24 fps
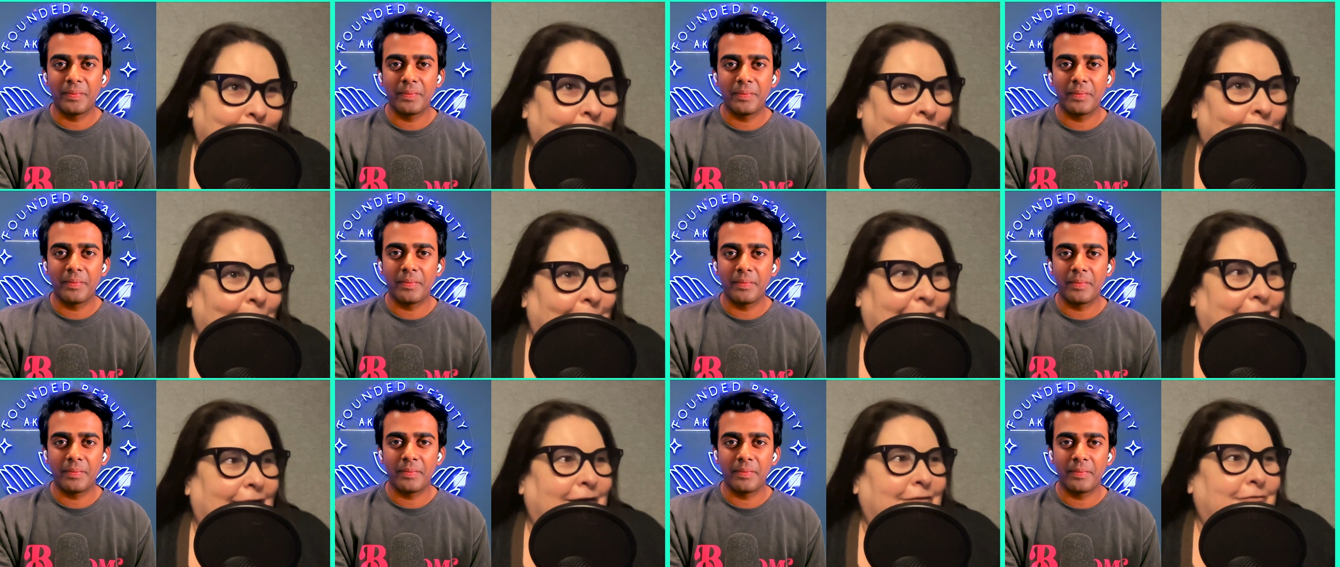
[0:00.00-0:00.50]
Speaker 1: more
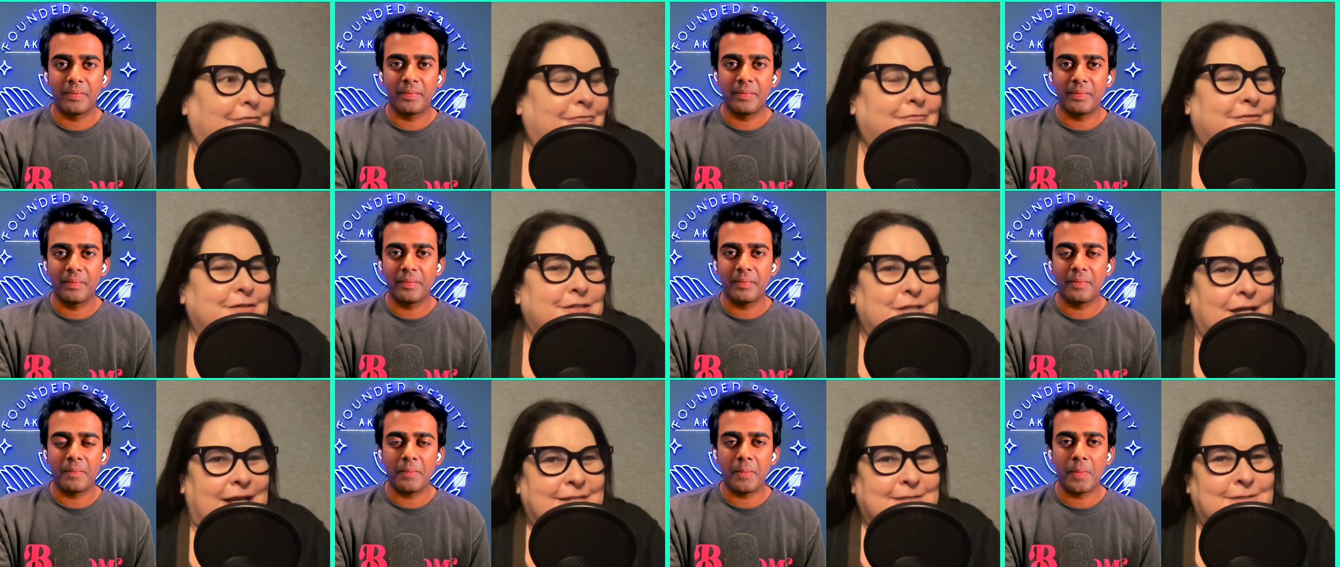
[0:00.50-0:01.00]
of
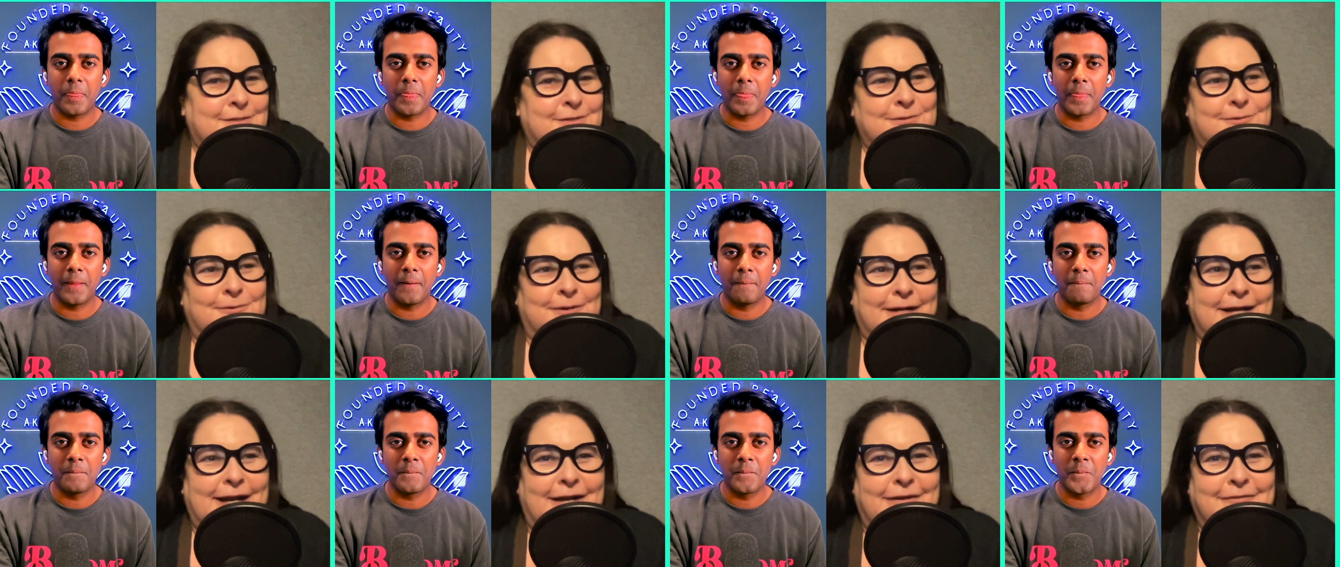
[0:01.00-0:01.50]
just sort
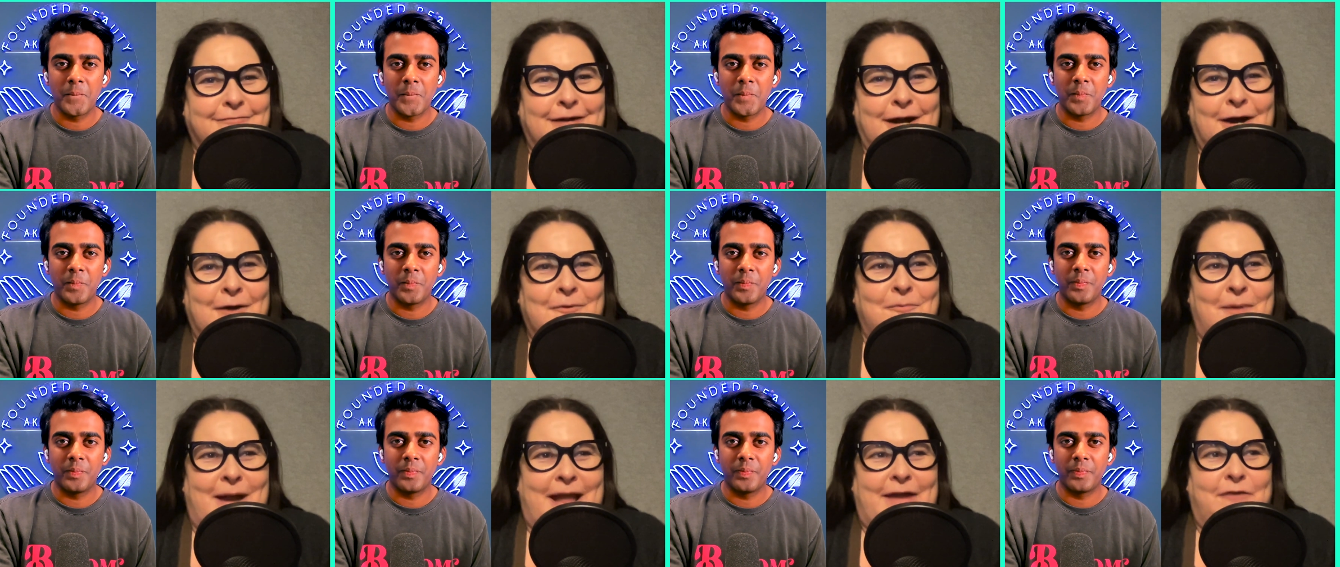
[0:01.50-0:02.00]
of a
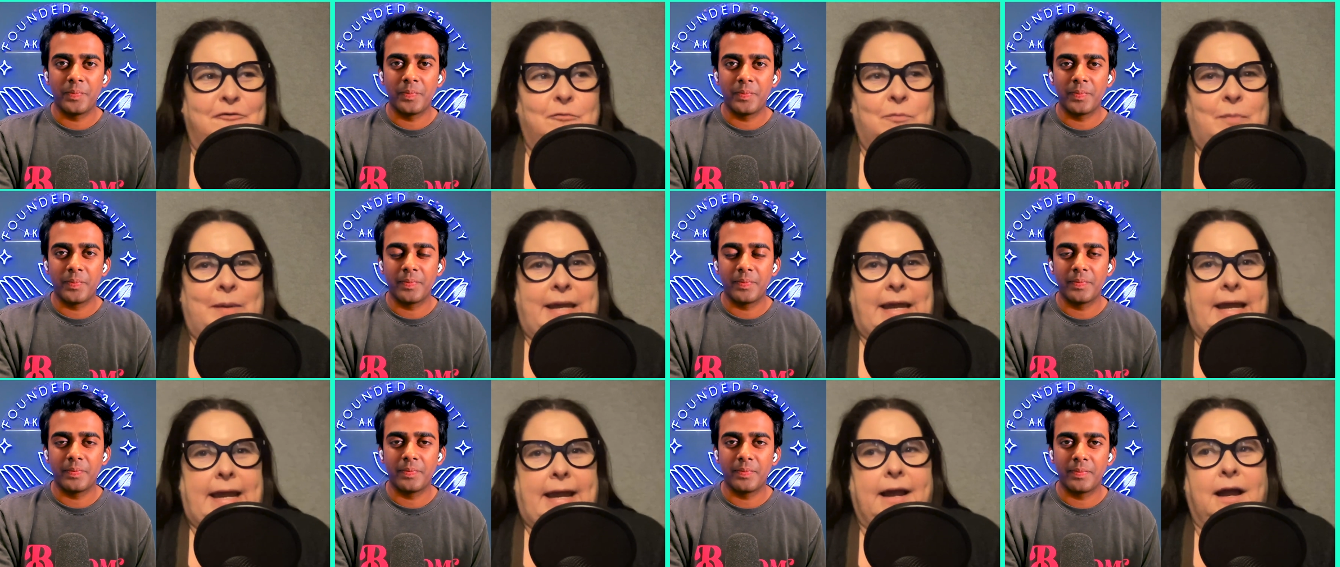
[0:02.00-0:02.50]
way of
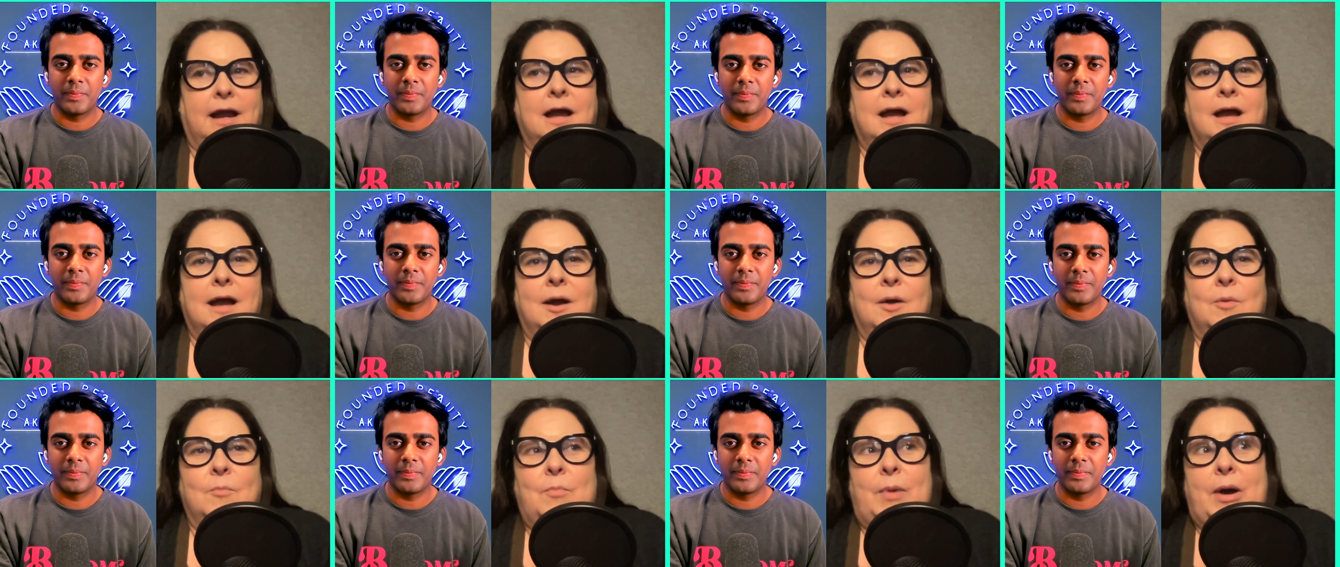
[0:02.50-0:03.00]
being,
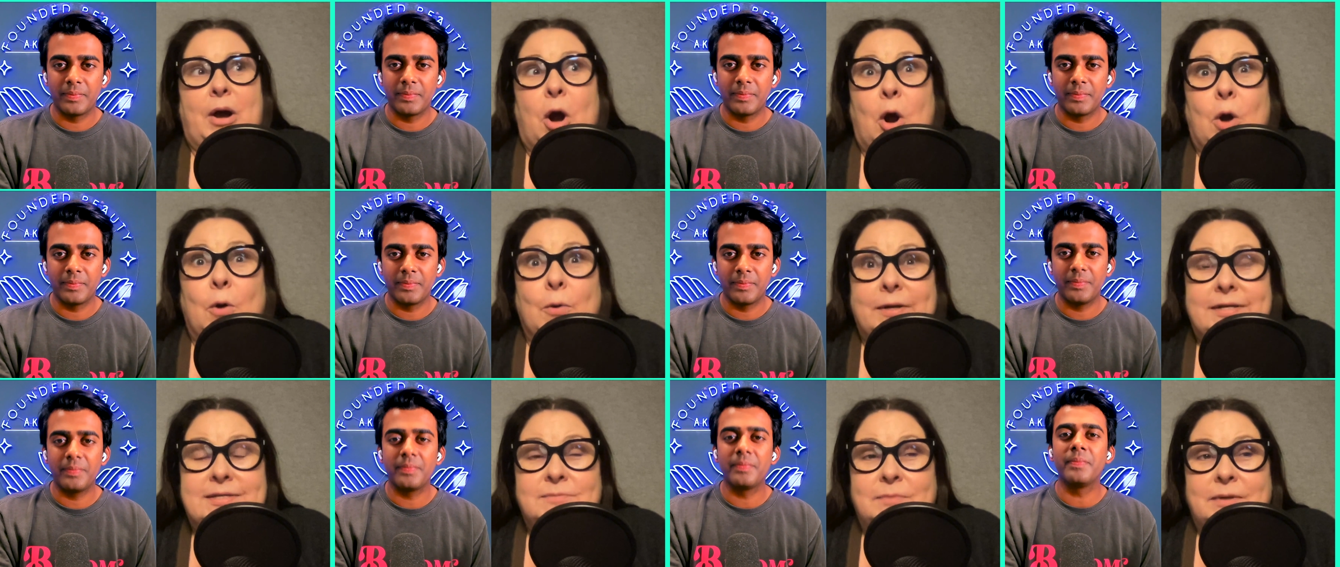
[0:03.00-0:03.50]
but
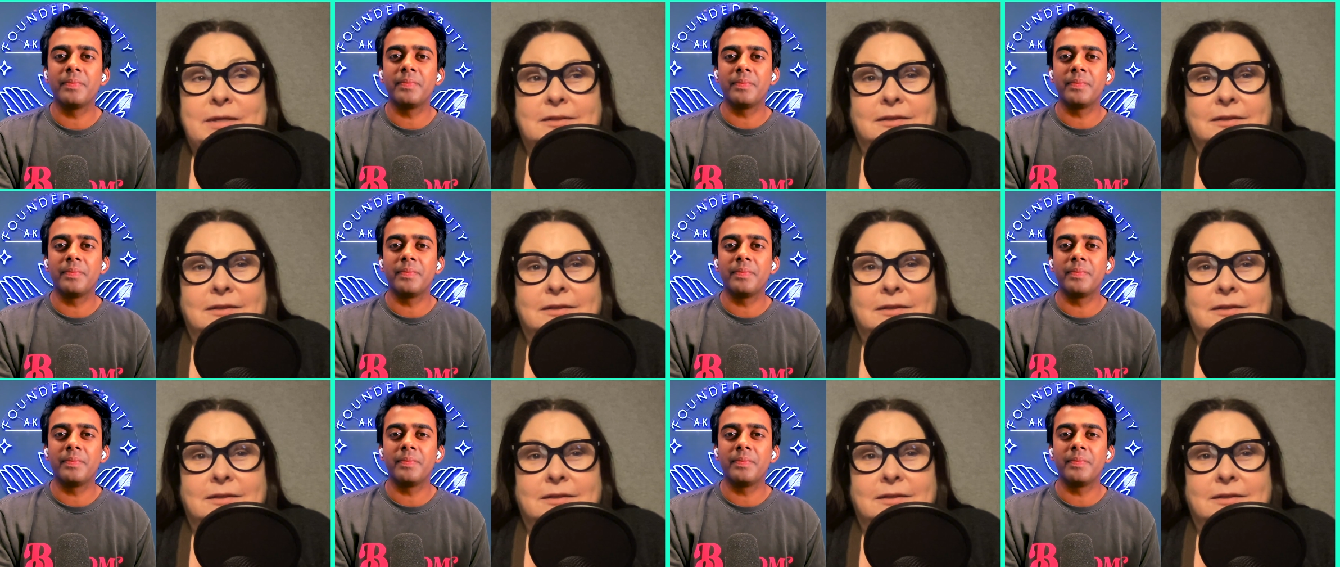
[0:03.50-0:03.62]
always be mm.